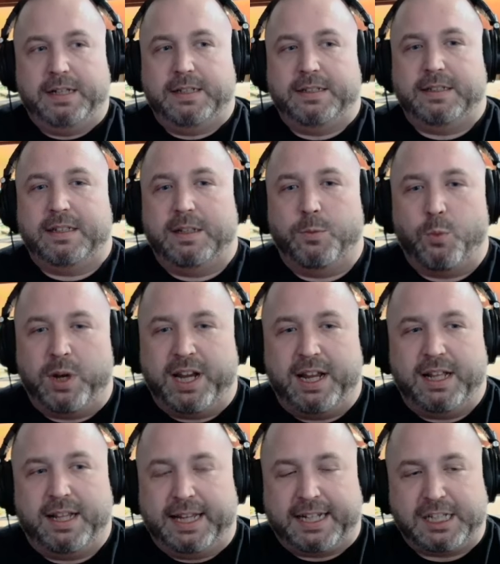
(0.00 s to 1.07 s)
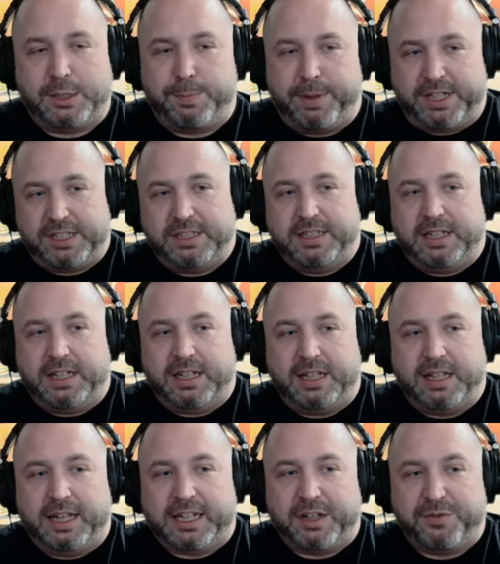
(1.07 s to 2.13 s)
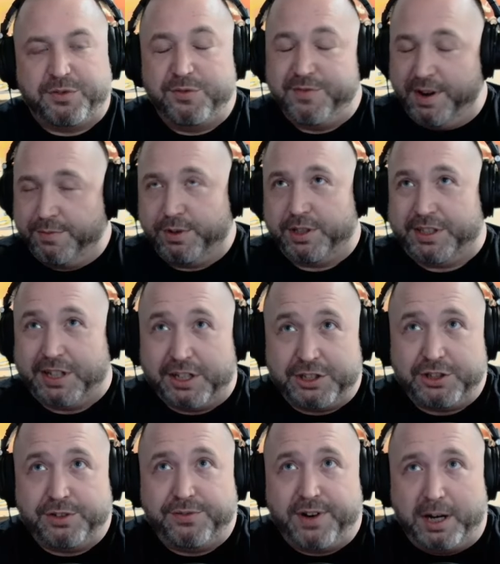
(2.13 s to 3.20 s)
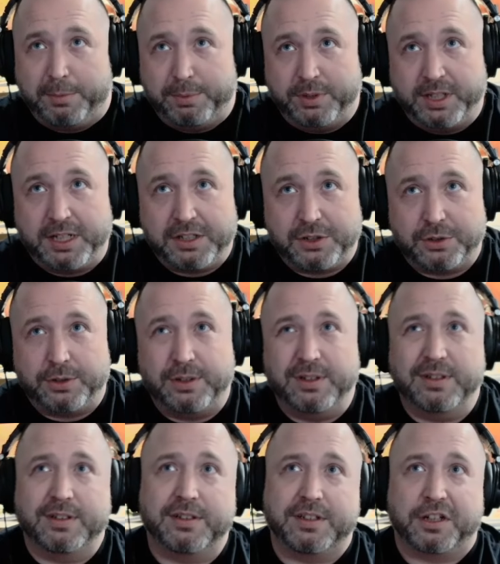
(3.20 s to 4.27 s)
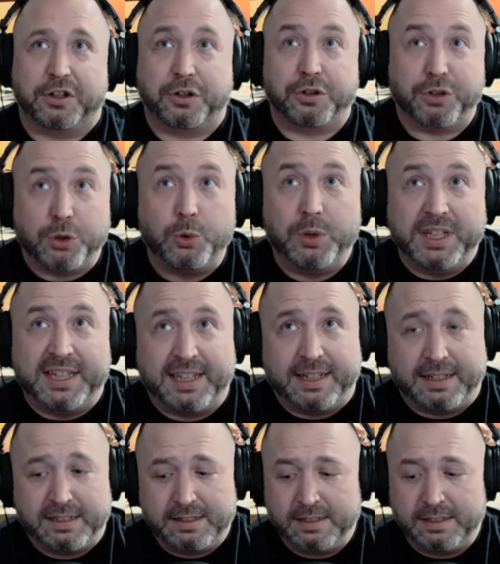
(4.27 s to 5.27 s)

when especially like if you've never touched a fiber laser or you're new to this